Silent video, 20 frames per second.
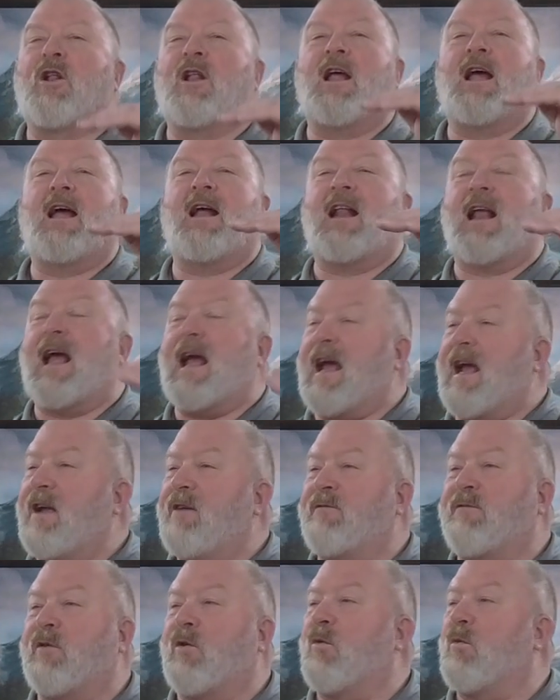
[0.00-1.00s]
let
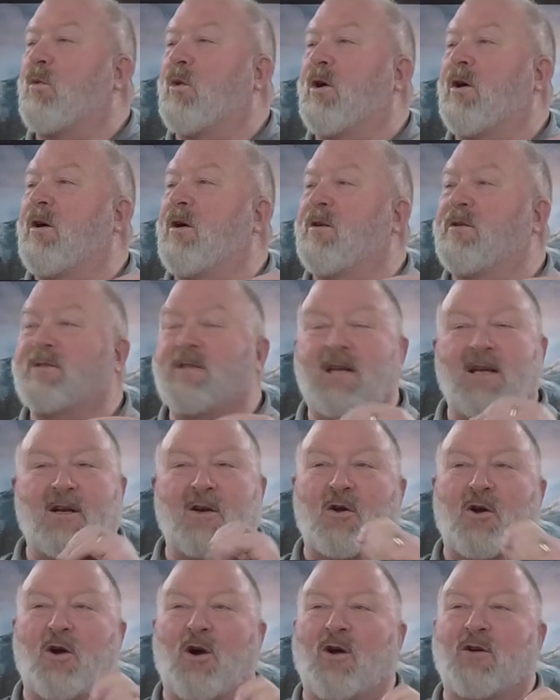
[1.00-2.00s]
hateful words get
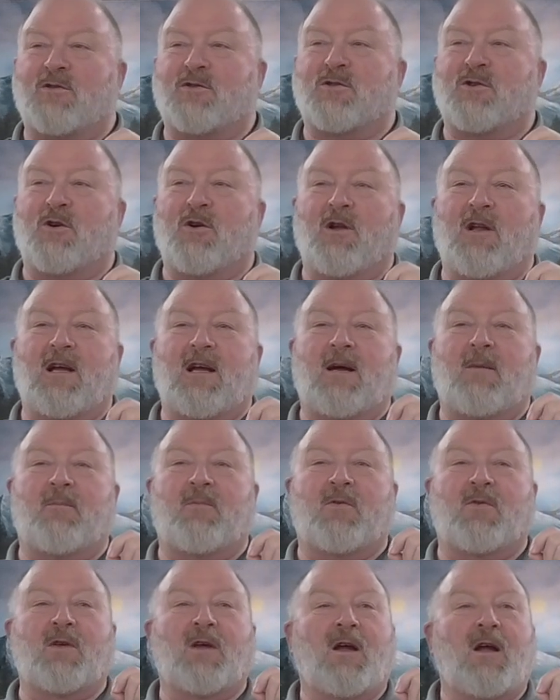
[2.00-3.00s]
across your
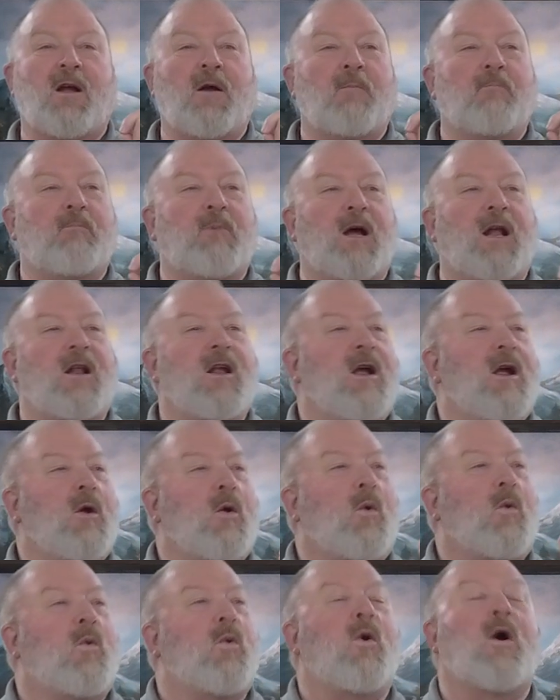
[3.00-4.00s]
lips, but
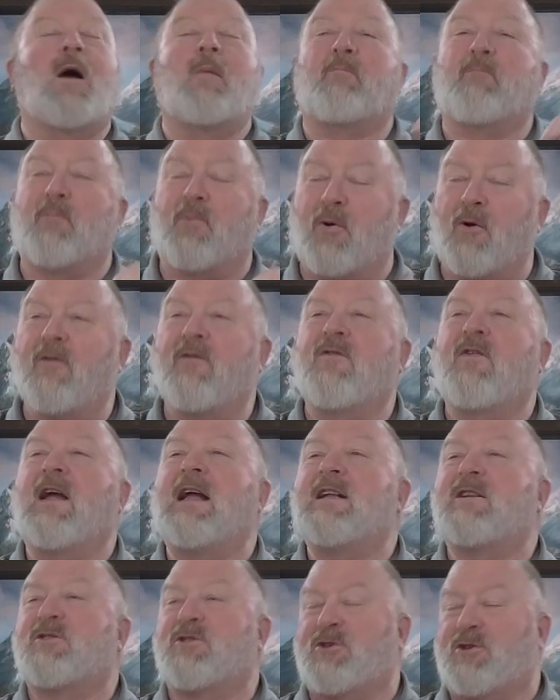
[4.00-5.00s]
what
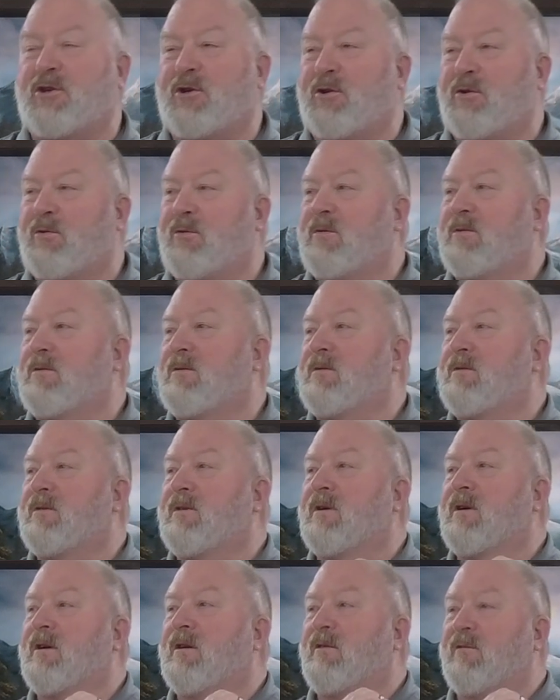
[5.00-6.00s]
prevents you
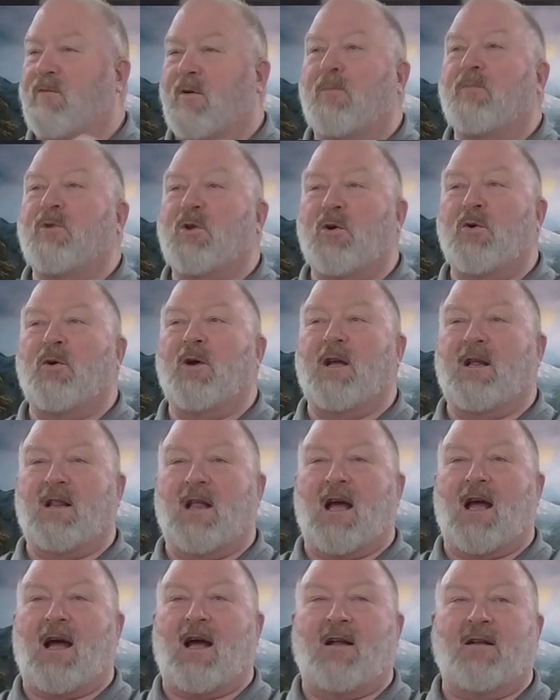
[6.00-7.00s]
from doing
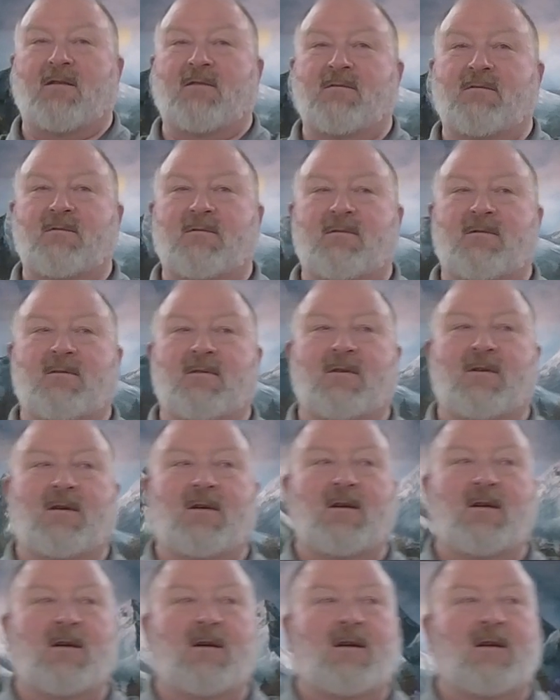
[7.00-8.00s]
that?
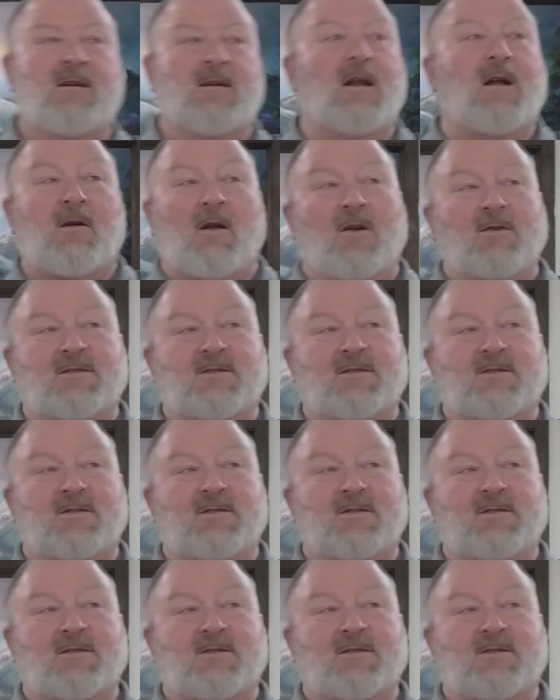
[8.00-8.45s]
Now, now